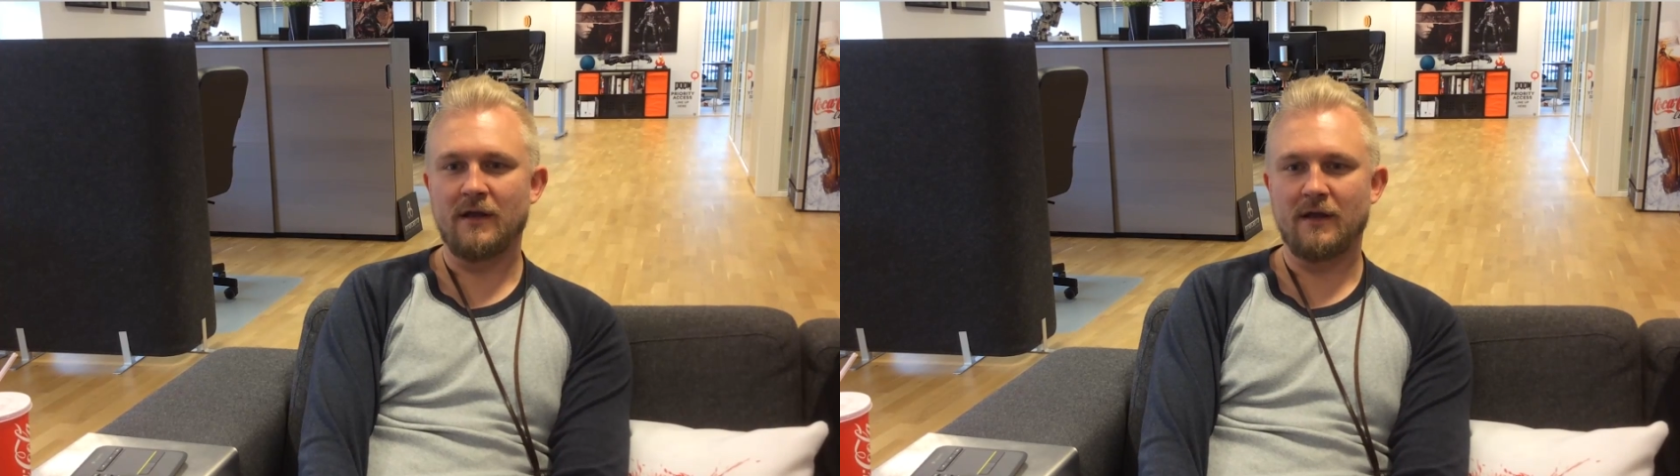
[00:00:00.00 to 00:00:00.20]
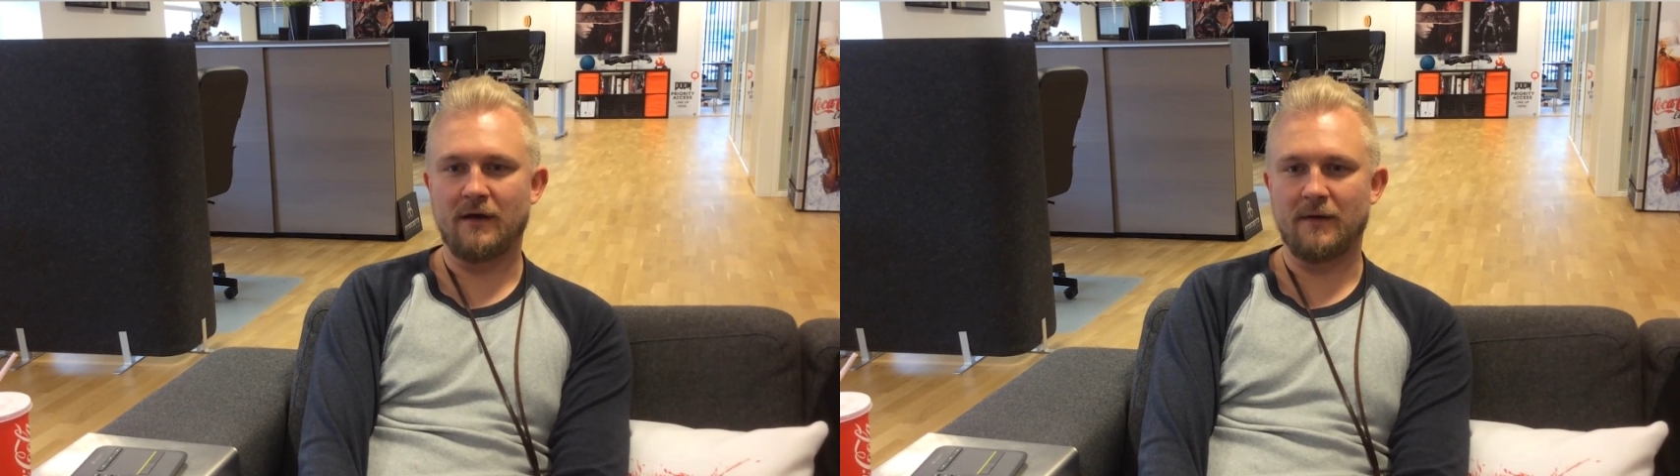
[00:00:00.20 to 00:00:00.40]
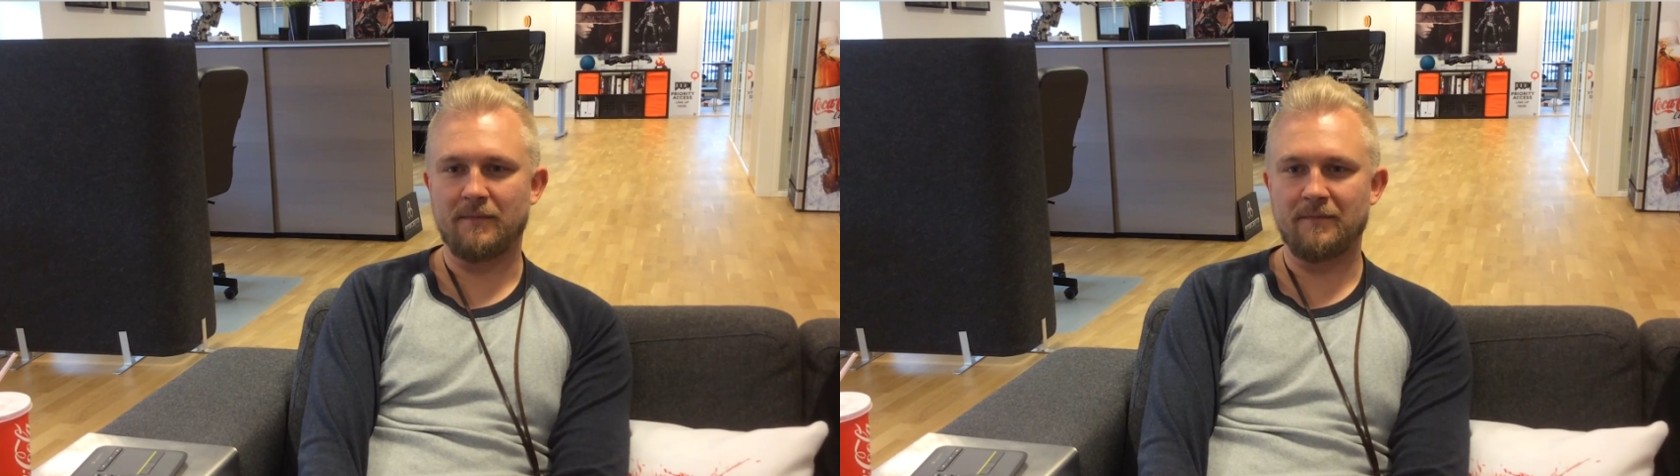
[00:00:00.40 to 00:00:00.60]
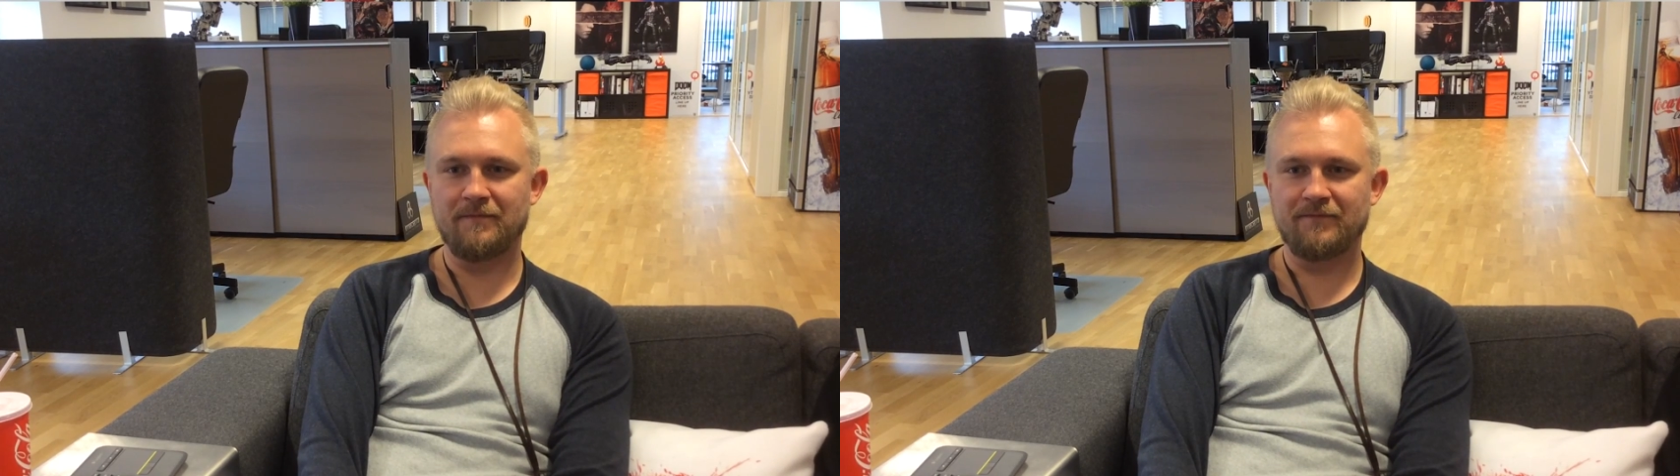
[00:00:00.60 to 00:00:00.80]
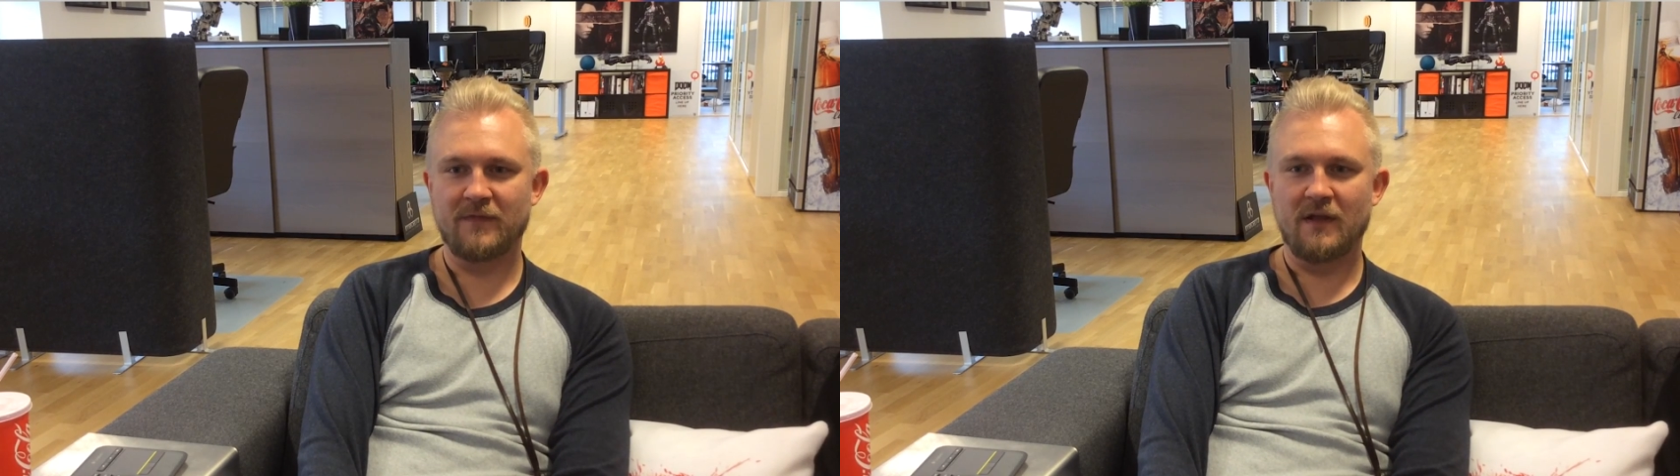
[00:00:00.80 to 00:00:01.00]

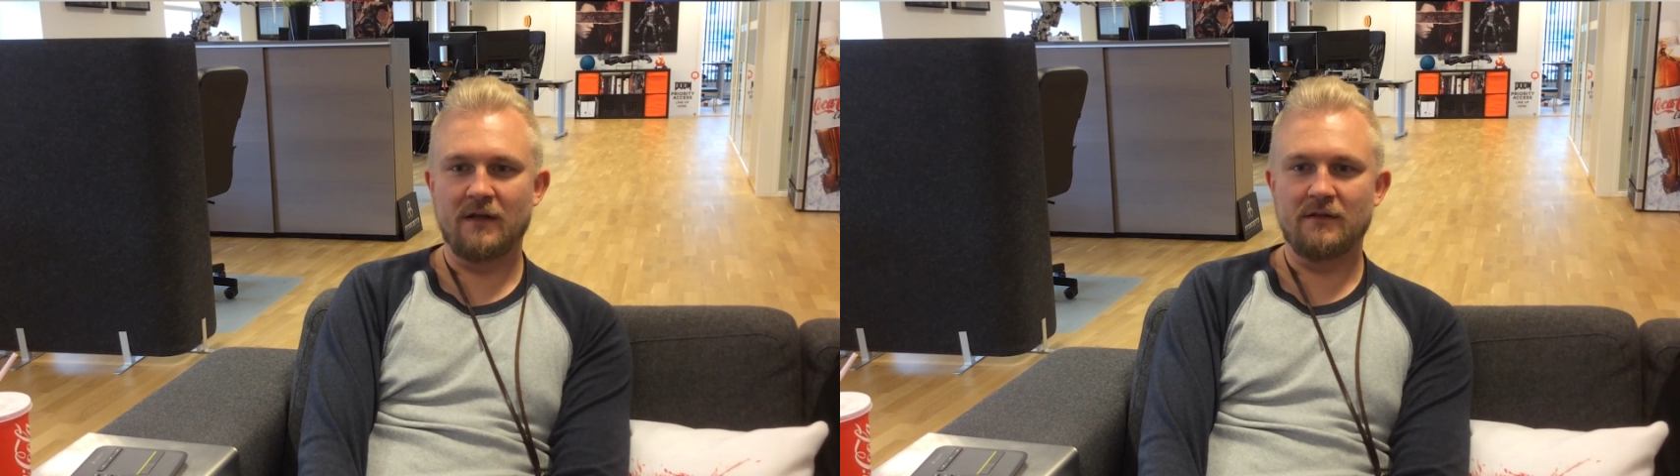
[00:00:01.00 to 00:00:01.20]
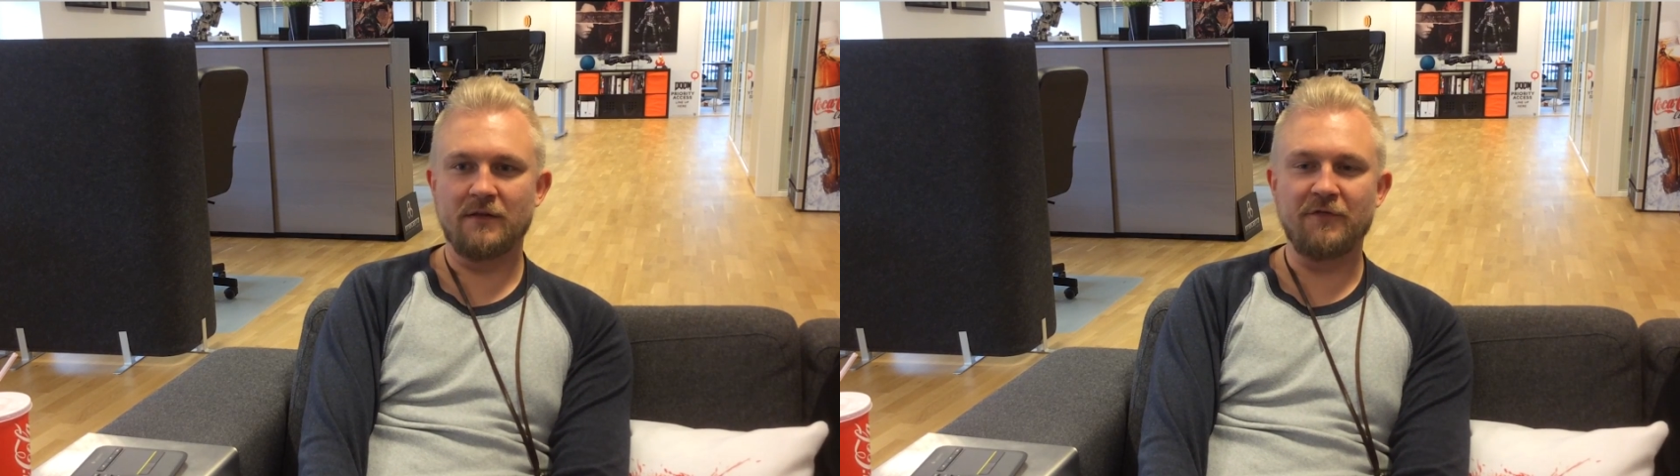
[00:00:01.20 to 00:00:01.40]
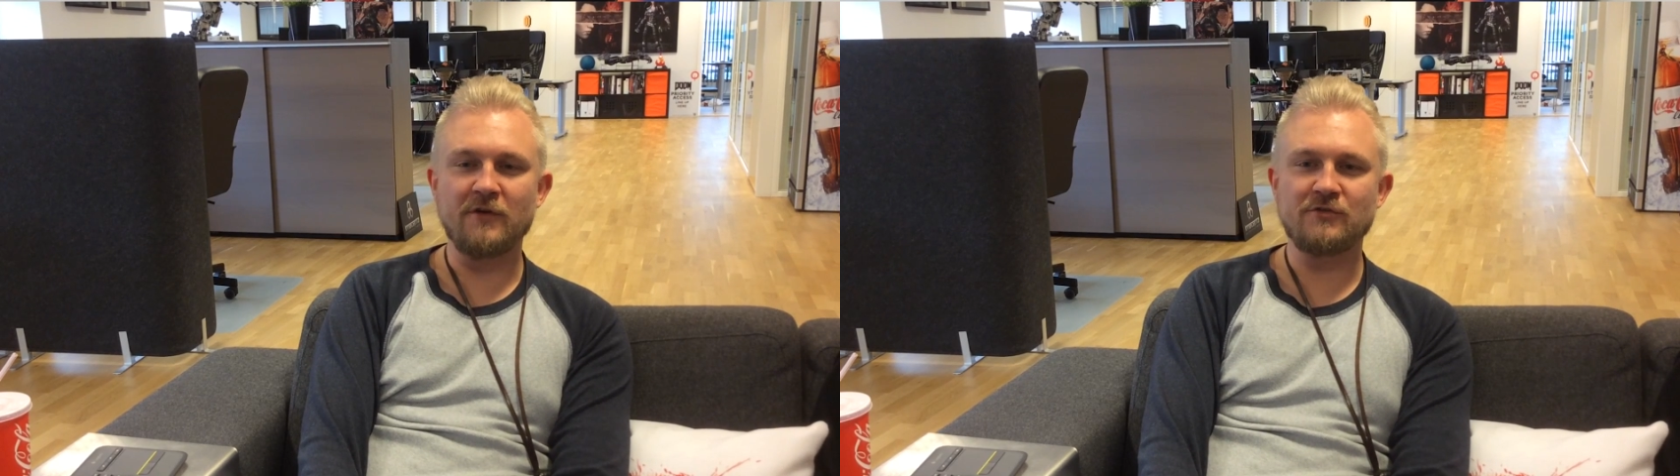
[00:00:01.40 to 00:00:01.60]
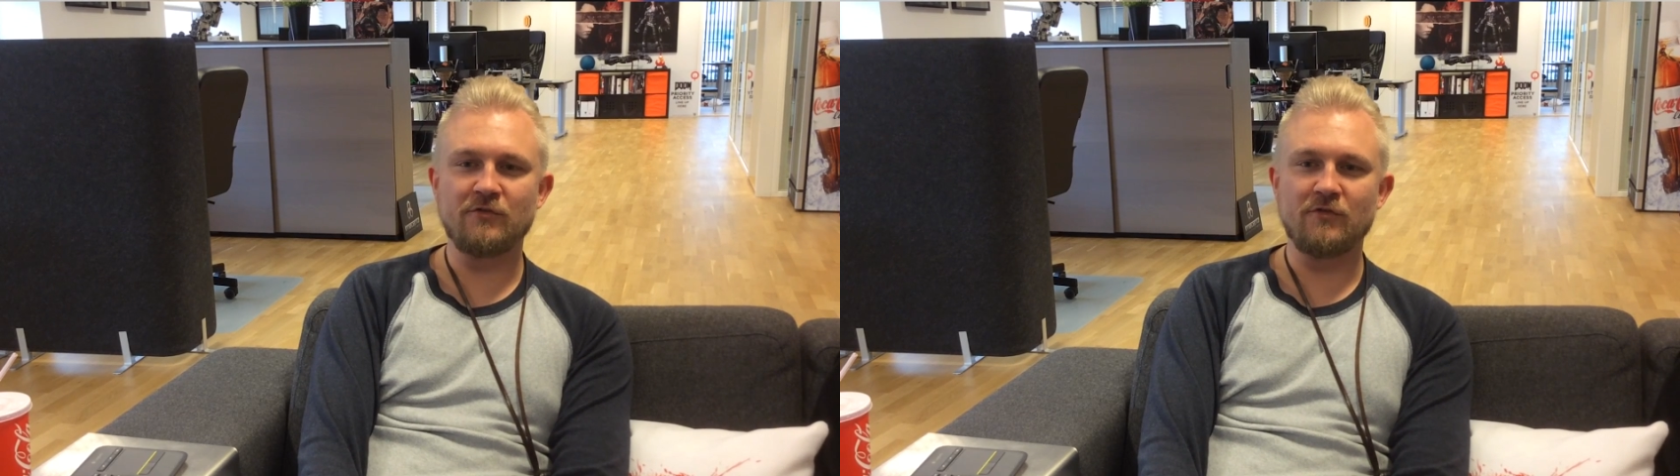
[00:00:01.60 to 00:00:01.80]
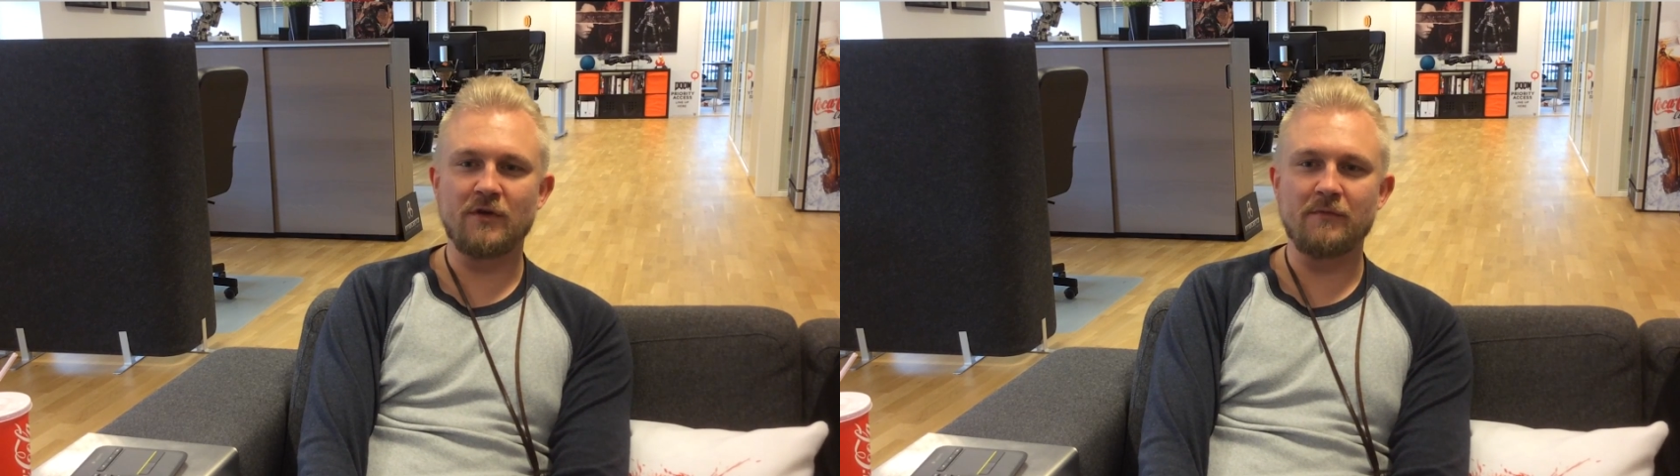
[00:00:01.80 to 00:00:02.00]
The first
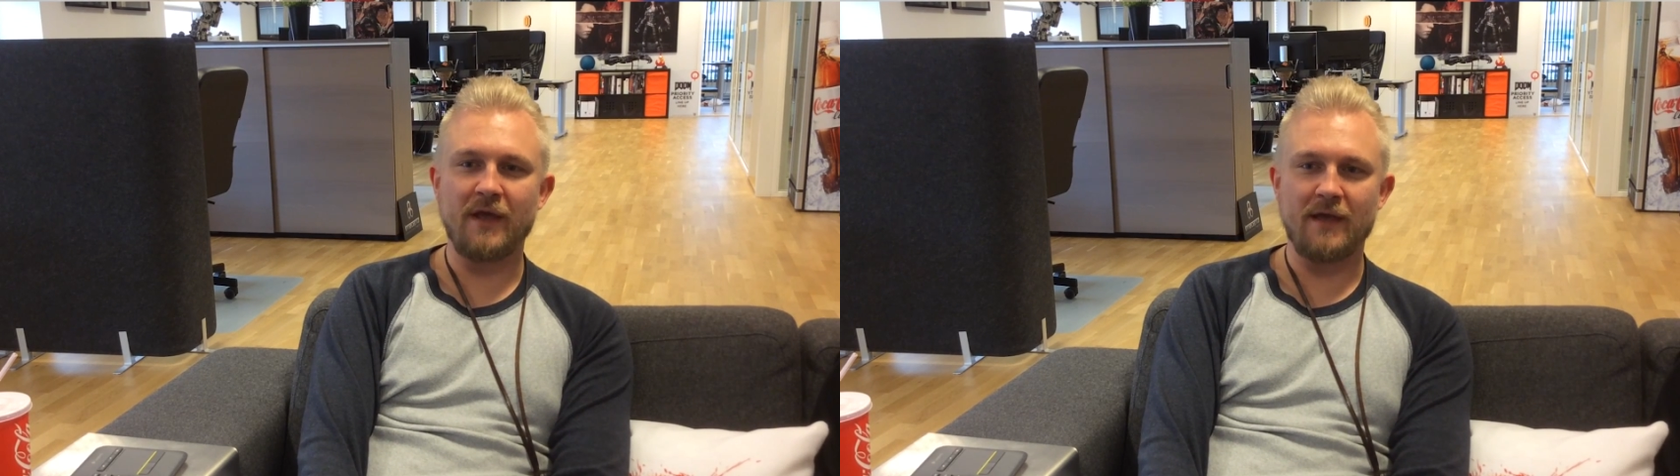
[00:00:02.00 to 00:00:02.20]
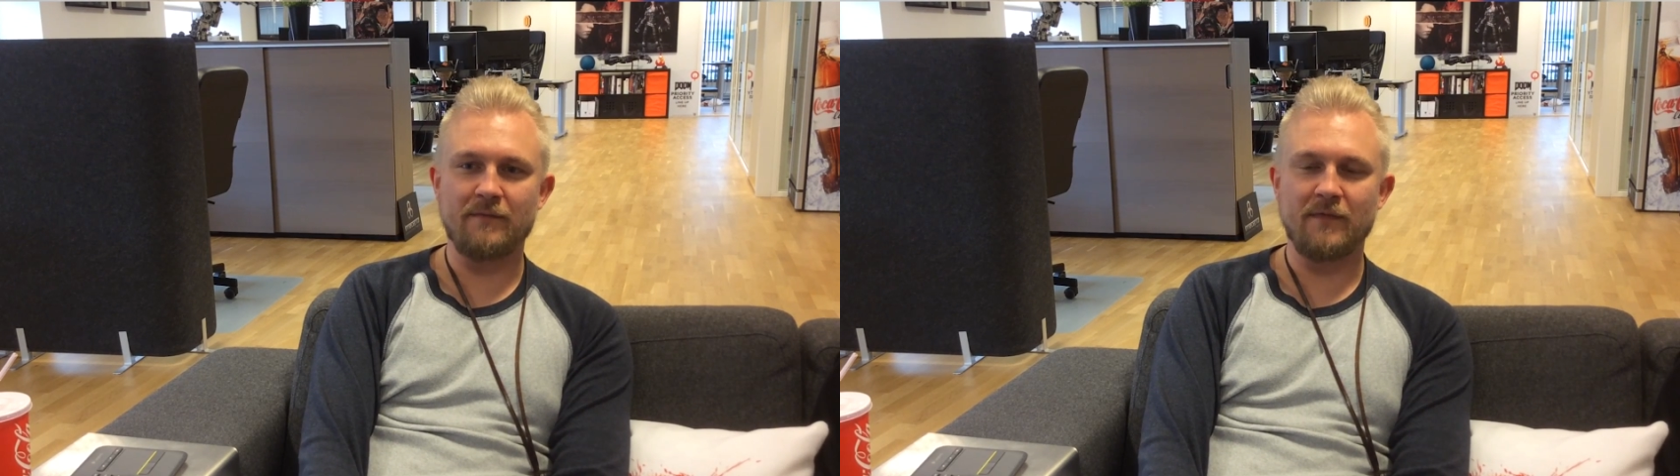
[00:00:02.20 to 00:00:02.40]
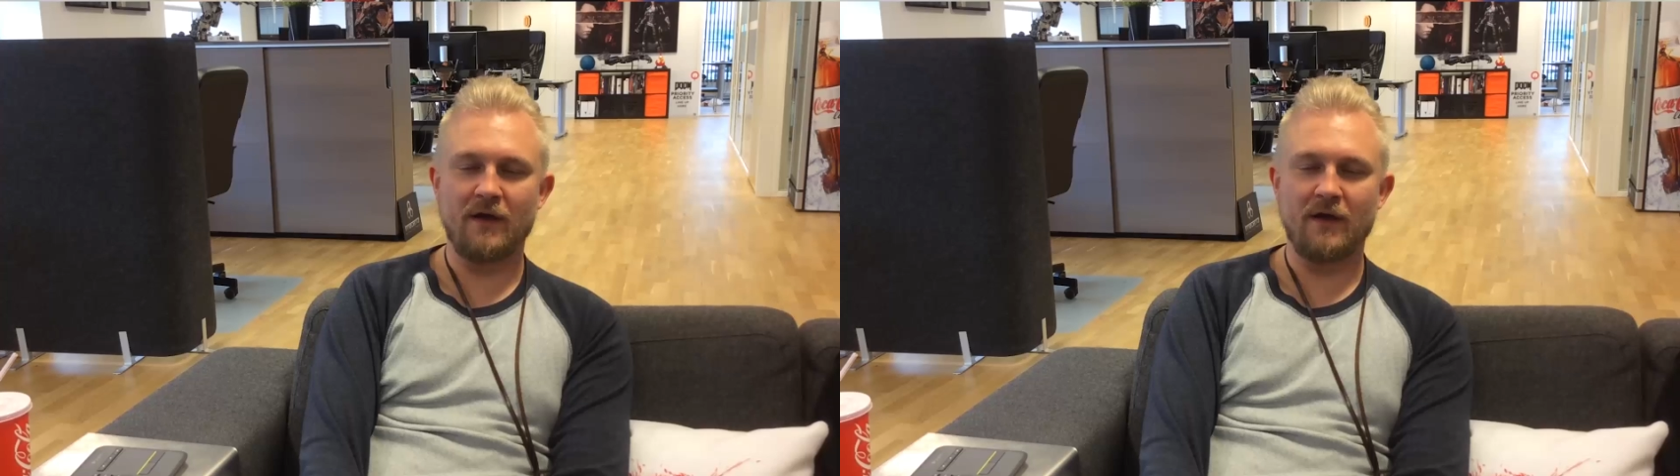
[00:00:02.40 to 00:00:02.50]
Duke Nukem game,